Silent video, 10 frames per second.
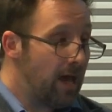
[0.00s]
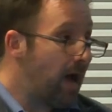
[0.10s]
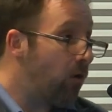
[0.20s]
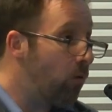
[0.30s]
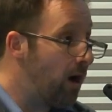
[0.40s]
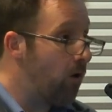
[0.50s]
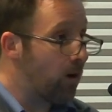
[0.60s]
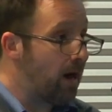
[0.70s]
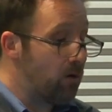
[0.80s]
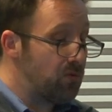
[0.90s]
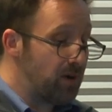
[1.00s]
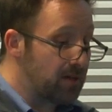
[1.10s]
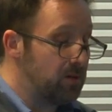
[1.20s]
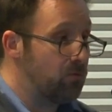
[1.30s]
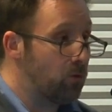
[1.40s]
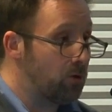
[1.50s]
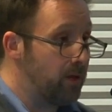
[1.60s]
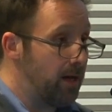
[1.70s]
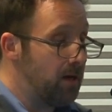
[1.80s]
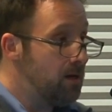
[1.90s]
How well or how effective were
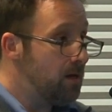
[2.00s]
they?